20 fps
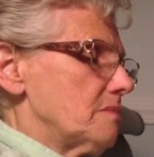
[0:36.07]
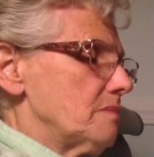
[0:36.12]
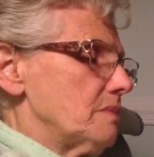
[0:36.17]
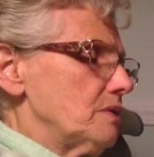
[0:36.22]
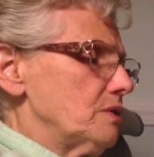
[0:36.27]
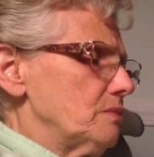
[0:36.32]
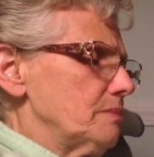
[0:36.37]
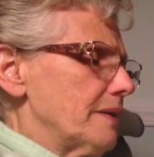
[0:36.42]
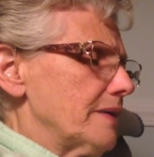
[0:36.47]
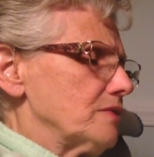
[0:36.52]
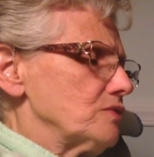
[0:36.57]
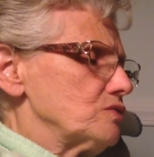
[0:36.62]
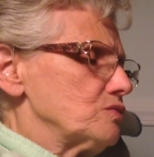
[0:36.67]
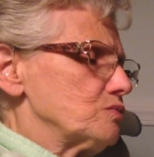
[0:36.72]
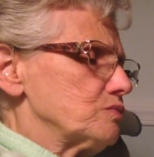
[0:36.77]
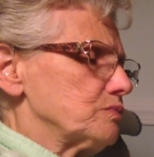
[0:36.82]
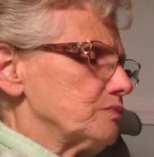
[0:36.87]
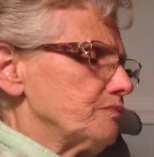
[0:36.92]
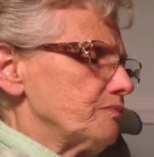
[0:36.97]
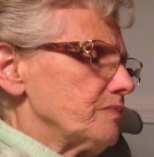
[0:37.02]
Middle Mouse
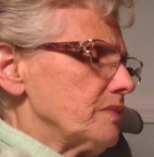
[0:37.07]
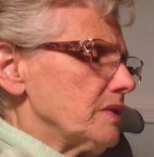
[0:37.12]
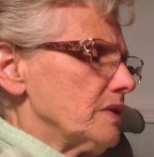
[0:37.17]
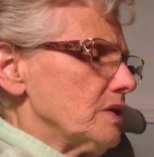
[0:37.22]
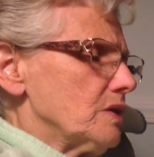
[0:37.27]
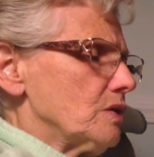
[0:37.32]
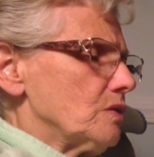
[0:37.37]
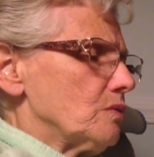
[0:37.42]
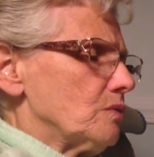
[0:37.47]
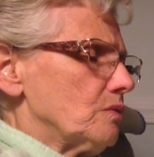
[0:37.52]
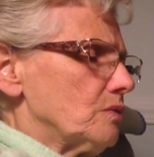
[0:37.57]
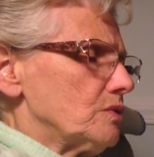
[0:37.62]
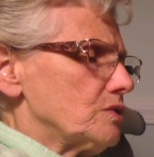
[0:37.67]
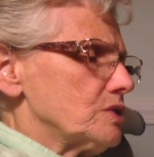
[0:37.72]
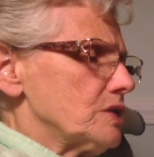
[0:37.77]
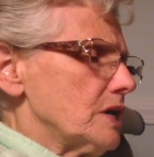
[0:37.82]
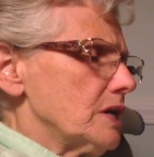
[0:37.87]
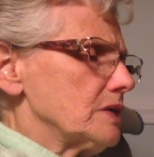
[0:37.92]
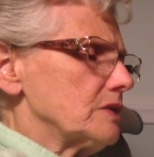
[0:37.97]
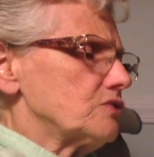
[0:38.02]

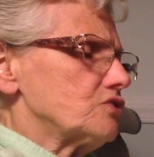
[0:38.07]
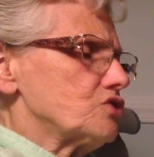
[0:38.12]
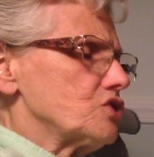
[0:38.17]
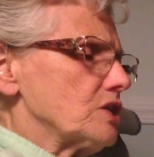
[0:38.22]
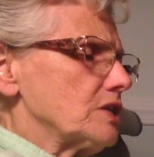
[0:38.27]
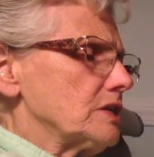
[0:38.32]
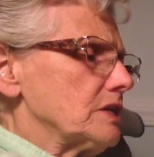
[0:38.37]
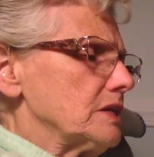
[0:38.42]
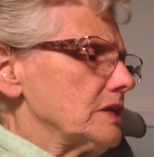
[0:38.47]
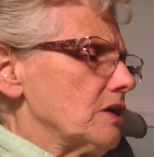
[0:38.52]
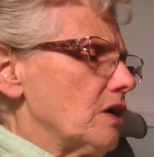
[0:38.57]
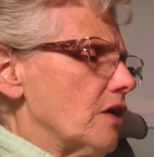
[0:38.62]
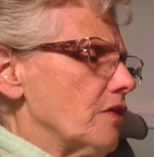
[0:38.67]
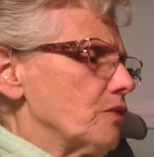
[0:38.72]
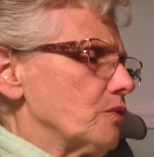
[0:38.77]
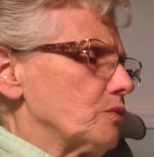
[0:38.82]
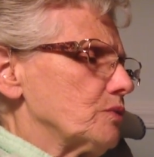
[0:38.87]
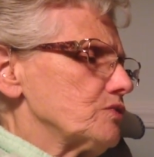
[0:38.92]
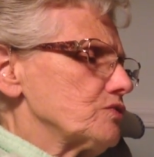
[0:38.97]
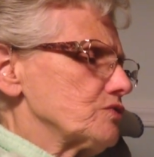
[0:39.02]
tugged gently
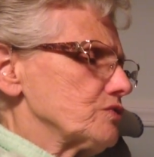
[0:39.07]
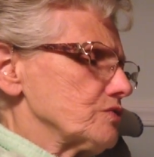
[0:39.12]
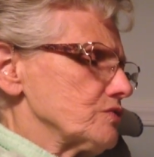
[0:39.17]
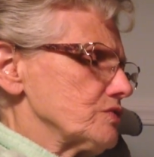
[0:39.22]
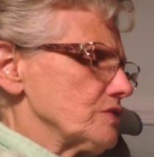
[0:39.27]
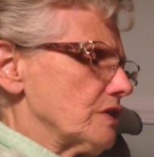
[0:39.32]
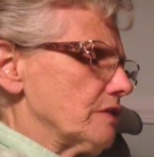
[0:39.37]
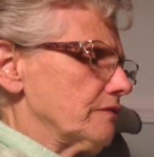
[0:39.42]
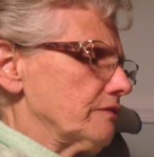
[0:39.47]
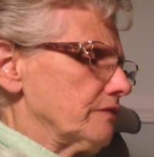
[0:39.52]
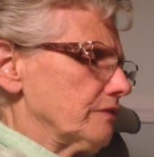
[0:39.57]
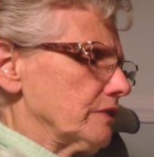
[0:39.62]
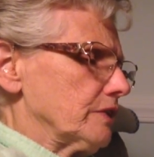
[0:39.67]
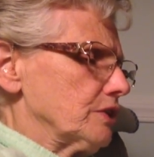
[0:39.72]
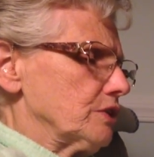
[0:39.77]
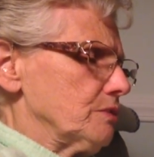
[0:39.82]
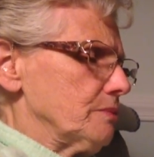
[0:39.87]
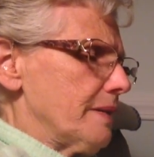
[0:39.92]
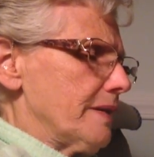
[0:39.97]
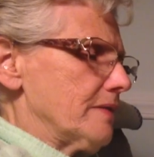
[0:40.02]
on the whiskers of
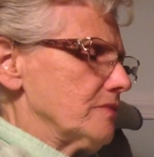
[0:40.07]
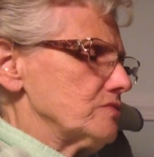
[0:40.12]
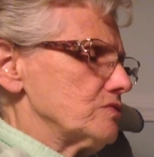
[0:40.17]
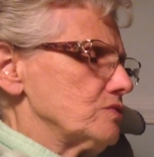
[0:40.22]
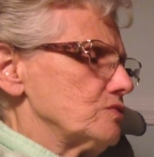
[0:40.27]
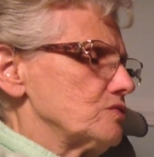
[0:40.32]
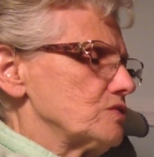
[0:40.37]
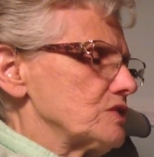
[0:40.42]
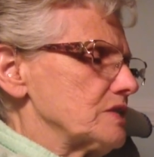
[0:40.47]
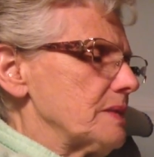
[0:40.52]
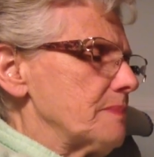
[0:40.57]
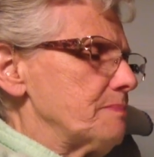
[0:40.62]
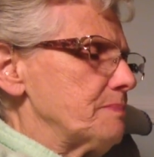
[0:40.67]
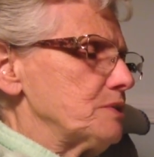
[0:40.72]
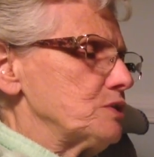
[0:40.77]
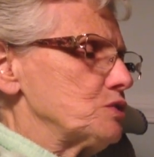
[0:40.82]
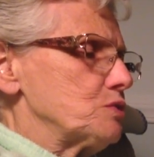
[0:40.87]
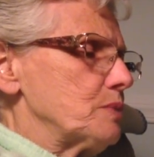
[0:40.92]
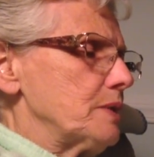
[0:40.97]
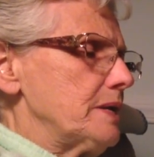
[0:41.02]
Little Mouse, who slept
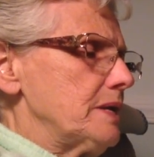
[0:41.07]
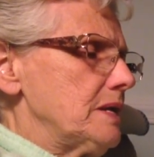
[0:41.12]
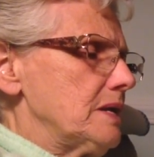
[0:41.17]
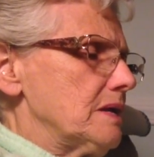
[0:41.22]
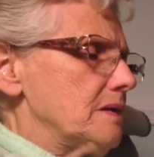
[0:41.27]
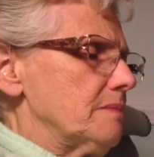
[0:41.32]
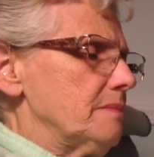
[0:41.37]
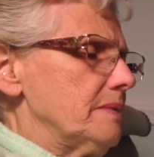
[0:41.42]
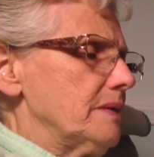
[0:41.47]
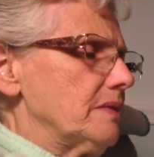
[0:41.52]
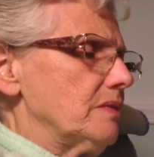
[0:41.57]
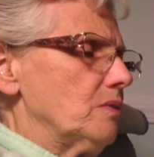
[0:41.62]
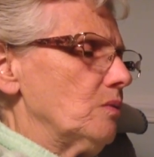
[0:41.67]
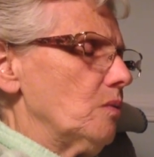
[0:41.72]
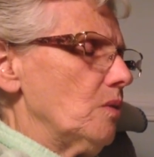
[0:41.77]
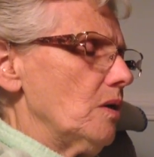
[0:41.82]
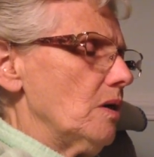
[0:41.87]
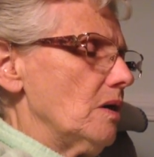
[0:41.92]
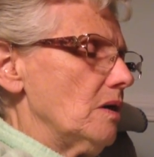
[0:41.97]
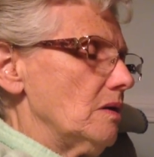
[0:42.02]
between him and the
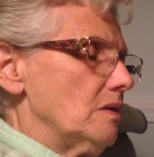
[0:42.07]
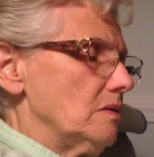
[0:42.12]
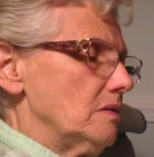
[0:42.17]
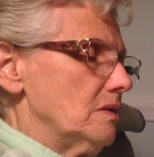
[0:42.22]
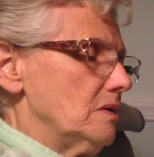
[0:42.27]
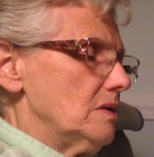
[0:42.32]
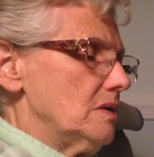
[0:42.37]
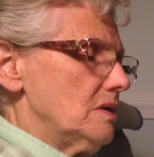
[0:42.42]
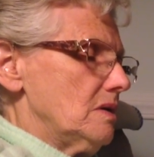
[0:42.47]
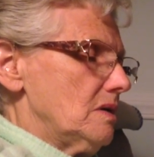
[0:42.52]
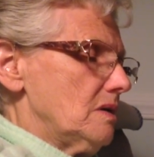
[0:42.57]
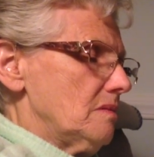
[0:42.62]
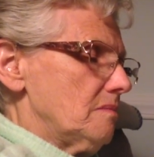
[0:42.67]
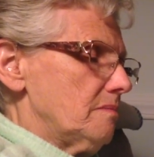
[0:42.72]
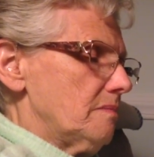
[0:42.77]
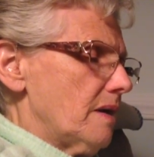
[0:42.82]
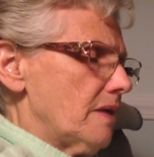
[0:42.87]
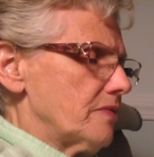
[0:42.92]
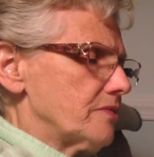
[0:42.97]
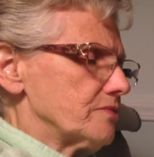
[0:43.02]
wall.
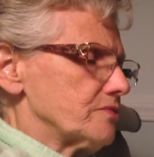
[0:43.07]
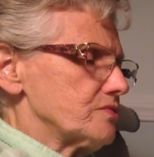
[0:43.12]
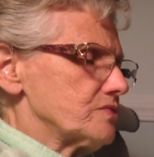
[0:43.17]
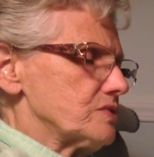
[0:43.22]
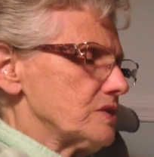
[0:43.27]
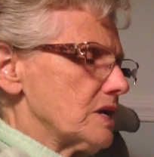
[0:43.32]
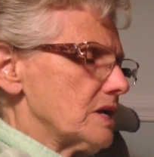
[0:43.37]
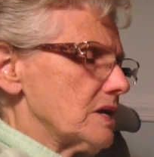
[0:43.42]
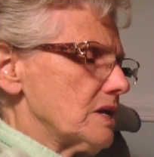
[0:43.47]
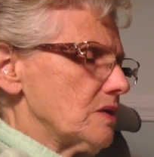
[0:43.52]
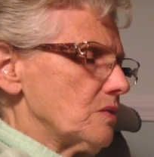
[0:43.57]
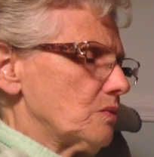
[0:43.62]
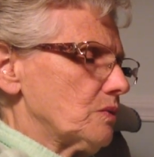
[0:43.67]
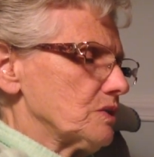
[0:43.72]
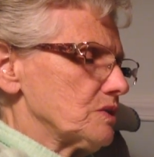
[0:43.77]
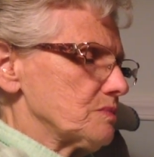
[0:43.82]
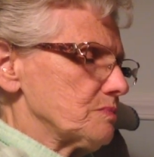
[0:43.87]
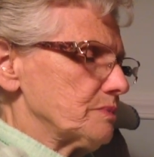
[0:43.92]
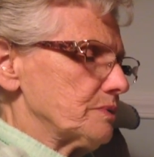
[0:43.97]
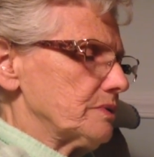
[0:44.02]
Mother's Day, he
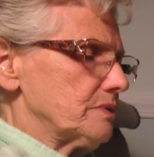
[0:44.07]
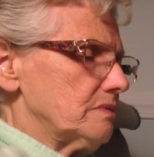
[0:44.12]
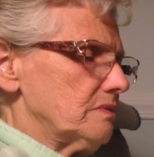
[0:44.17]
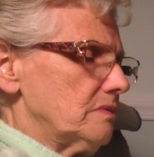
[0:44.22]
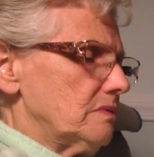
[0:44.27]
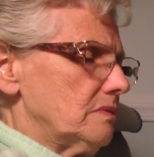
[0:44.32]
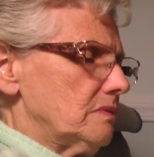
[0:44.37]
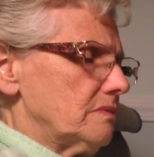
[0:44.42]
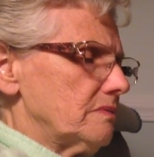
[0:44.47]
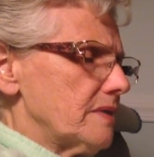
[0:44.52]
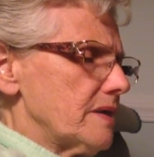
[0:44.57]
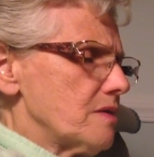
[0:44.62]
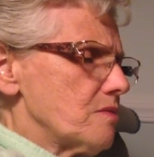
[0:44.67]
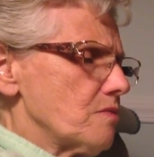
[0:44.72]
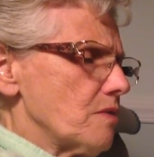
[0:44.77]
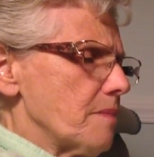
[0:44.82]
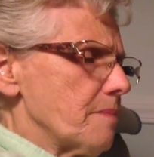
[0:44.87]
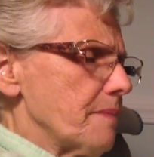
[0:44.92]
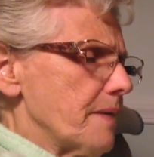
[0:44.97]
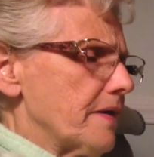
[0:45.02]
whispered. They
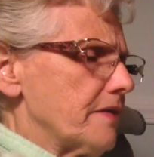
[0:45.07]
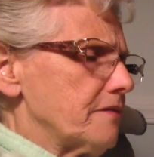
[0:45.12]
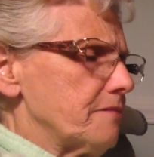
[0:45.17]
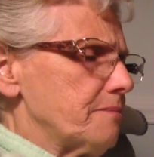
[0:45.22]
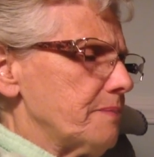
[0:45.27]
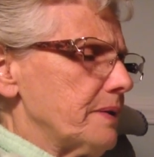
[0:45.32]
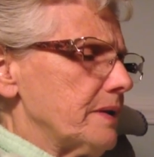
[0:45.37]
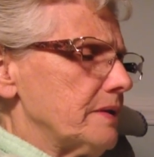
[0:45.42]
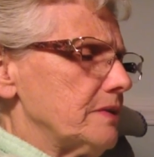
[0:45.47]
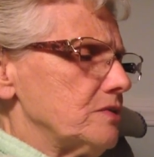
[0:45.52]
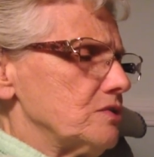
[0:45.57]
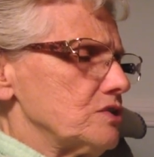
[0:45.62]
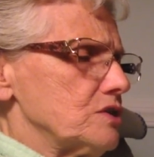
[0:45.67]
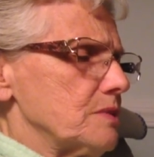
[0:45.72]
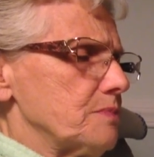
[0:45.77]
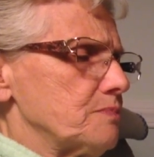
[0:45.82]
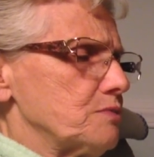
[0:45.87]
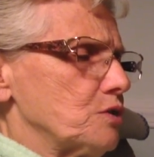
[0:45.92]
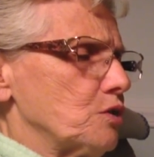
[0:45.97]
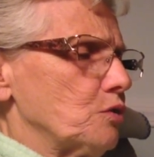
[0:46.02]
crept out of bed and
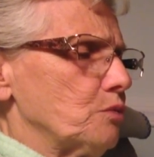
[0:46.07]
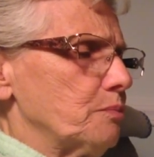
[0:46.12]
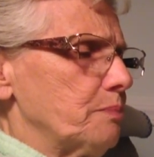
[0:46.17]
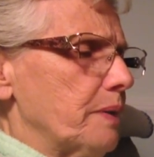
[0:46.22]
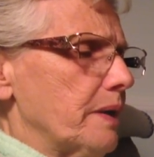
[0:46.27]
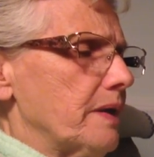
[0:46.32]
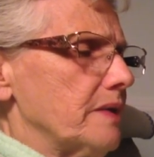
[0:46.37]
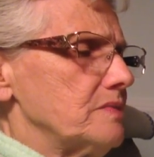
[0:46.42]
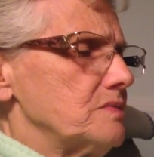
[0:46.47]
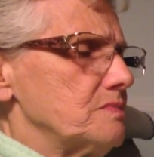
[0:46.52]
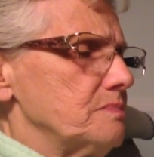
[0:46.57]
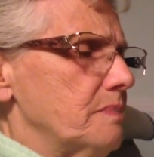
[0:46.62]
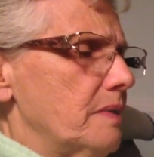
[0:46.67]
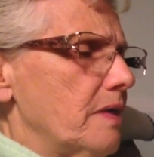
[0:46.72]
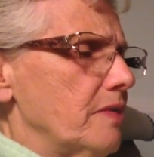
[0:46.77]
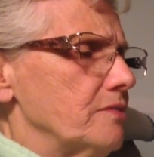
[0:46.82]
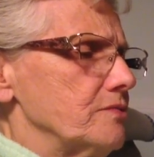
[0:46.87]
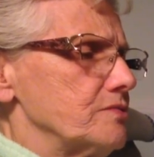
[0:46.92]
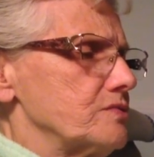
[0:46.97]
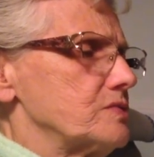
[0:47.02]
tiptoed past
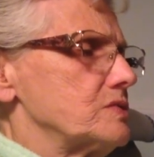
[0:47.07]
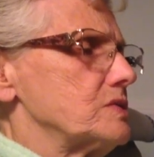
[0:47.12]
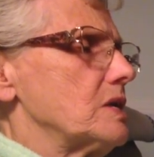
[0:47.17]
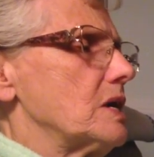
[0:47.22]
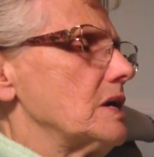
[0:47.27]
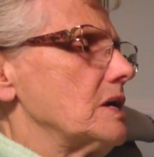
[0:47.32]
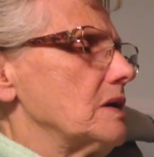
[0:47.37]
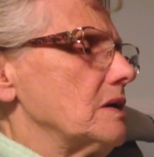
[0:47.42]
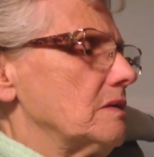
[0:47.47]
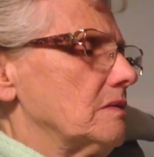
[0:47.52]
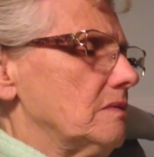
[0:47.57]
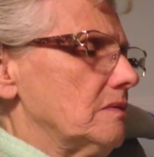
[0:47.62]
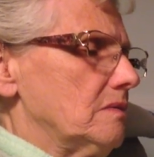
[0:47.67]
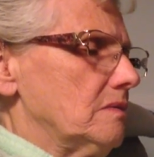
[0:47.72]
Mother's Day.